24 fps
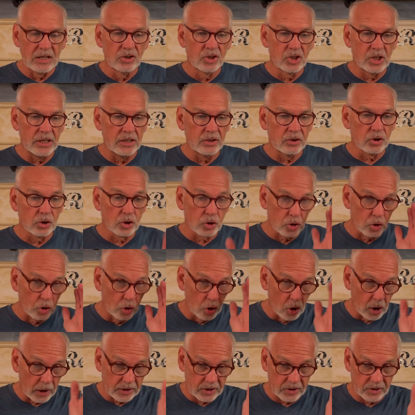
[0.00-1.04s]
Jesus
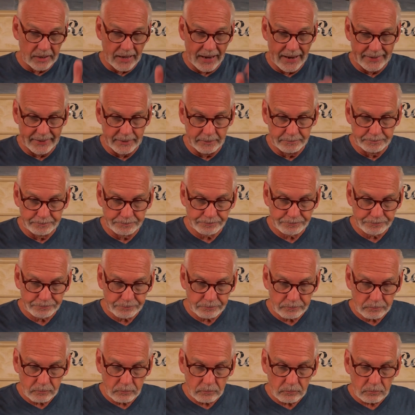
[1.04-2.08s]
looks at him,
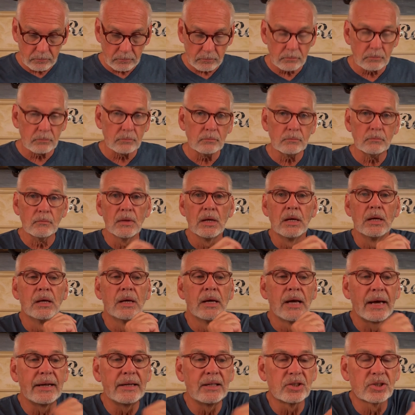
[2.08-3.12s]

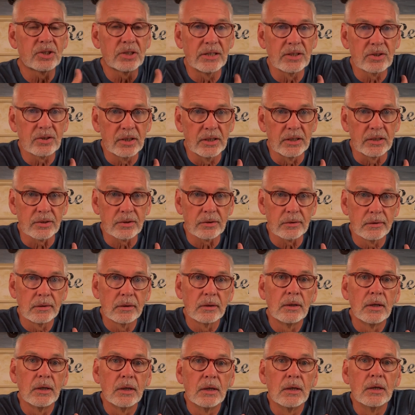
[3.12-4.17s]
and he says this,
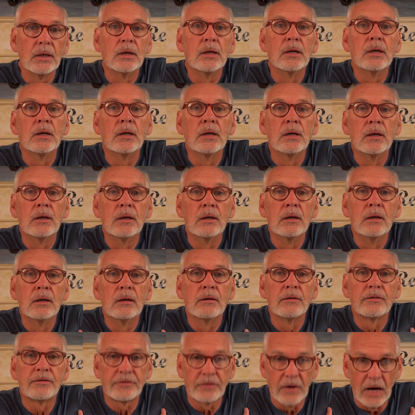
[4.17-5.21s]

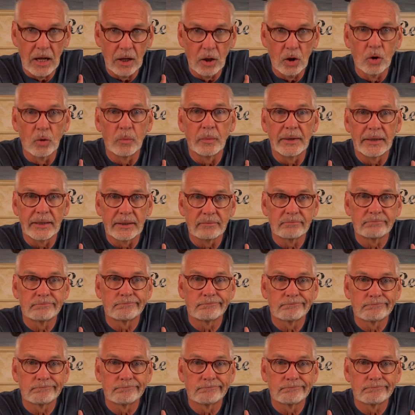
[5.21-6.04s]
"Follow me."